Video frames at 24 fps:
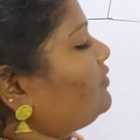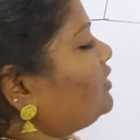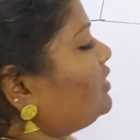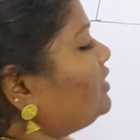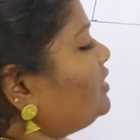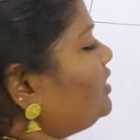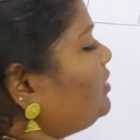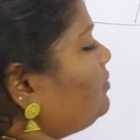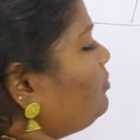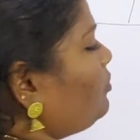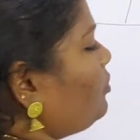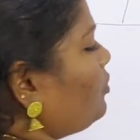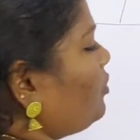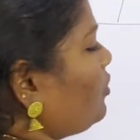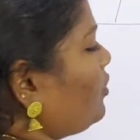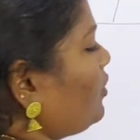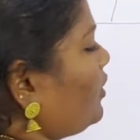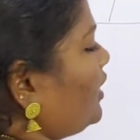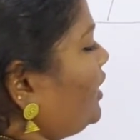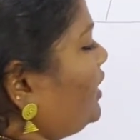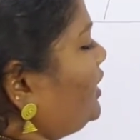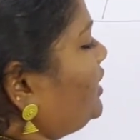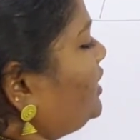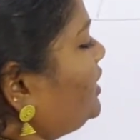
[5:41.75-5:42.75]
the
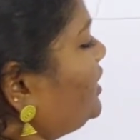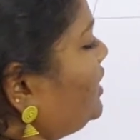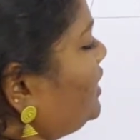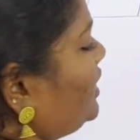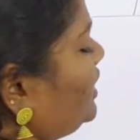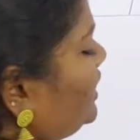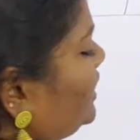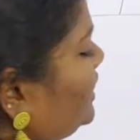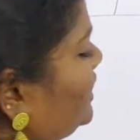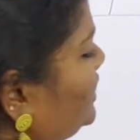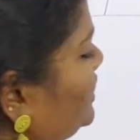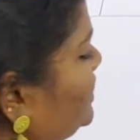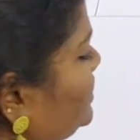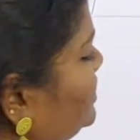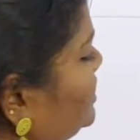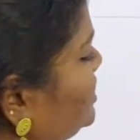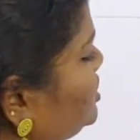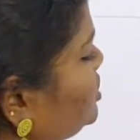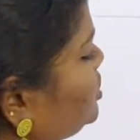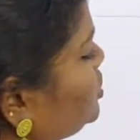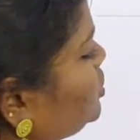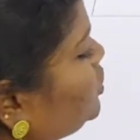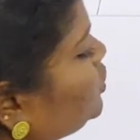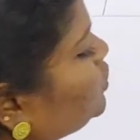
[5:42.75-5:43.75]
point digits,
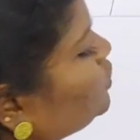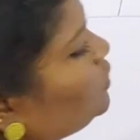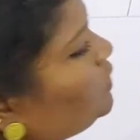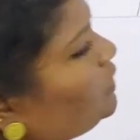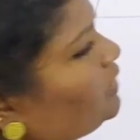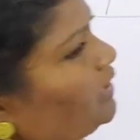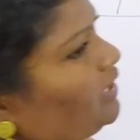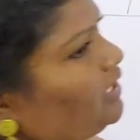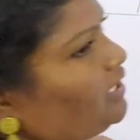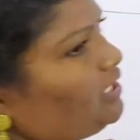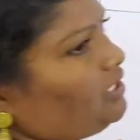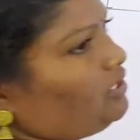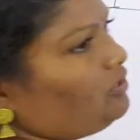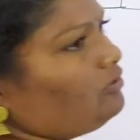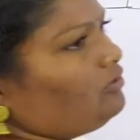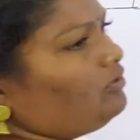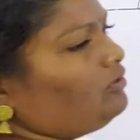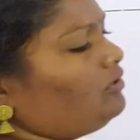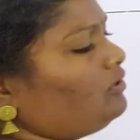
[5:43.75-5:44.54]
you need to